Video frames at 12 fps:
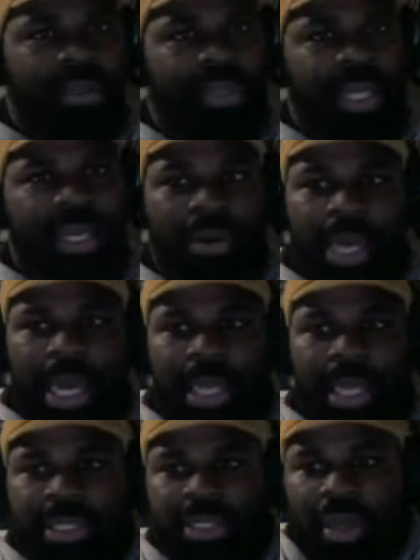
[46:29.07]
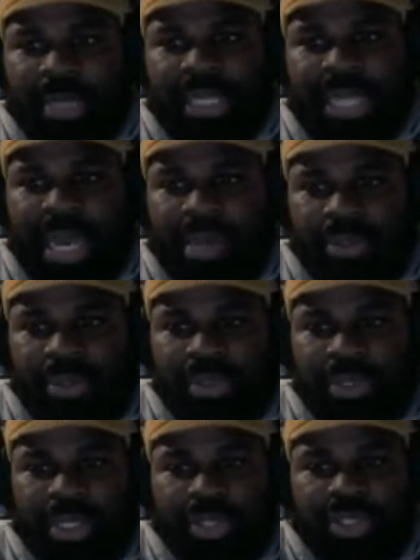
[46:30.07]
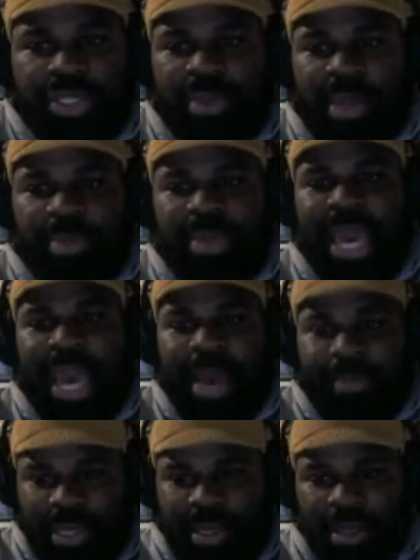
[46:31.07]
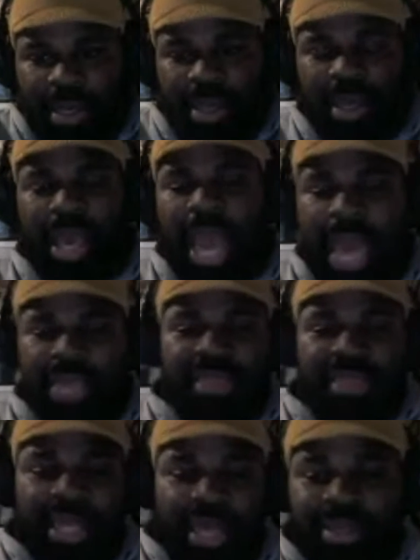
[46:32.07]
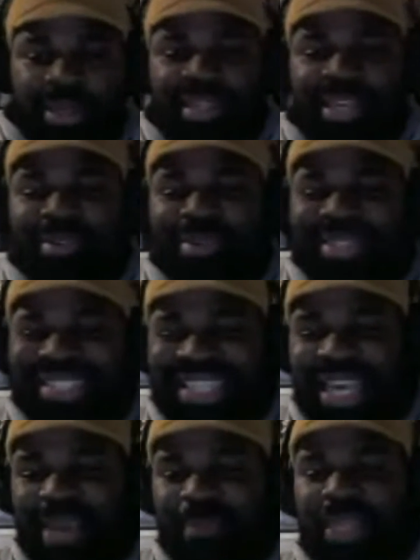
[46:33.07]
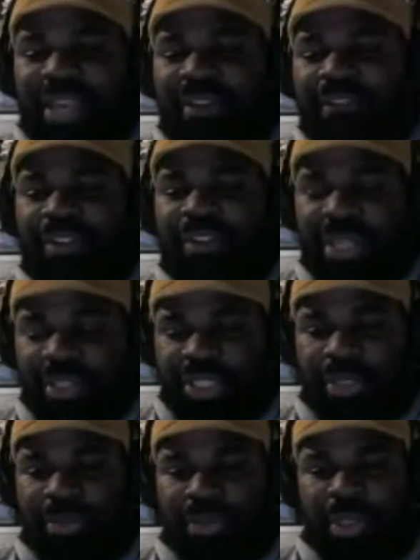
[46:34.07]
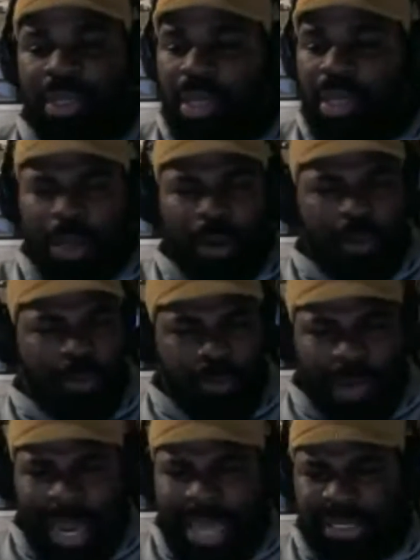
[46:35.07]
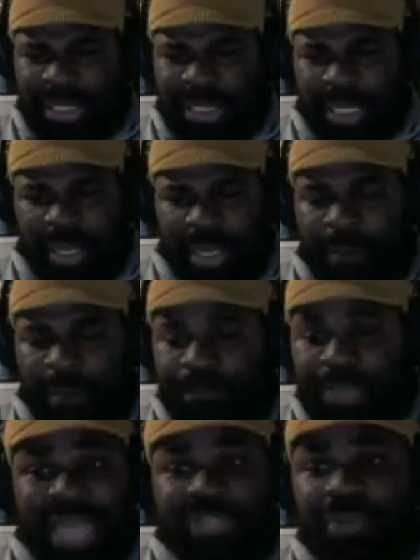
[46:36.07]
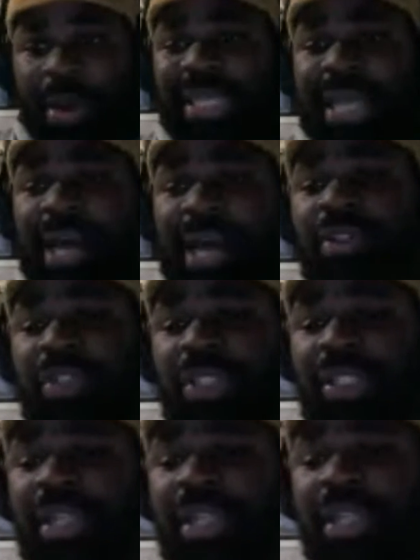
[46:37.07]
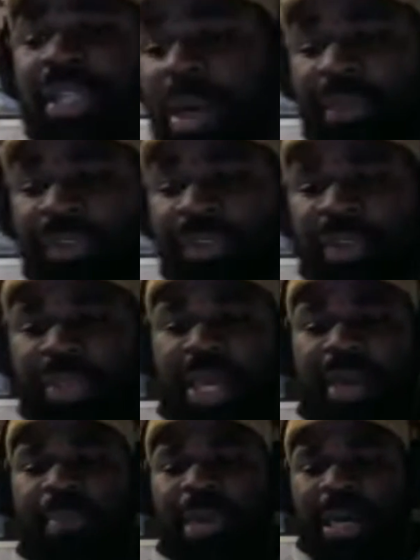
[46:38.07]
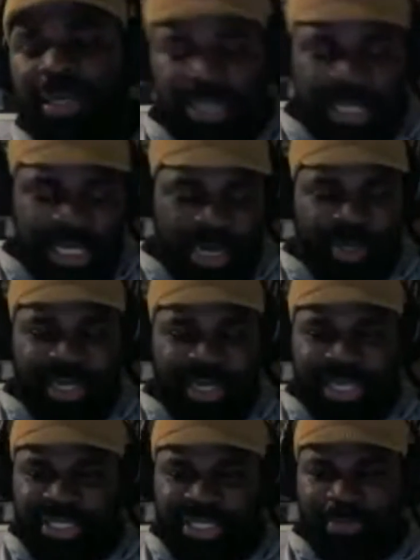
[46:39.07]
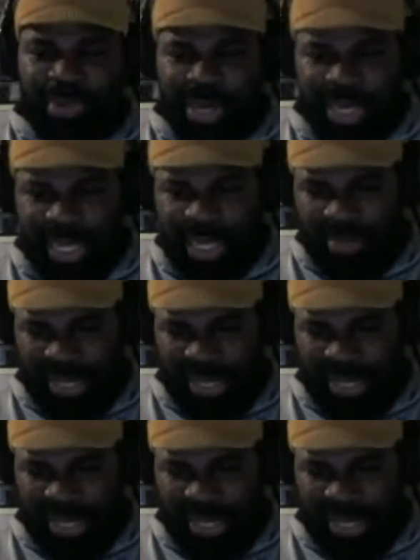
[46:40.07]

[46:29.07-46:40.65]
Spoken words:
they go, hey, let's go to McDonald's. It used to make me happy. And then they do the same thing for their children. Crazy. That's why McDonald's is #1. If you think about Wendy's or Burger King or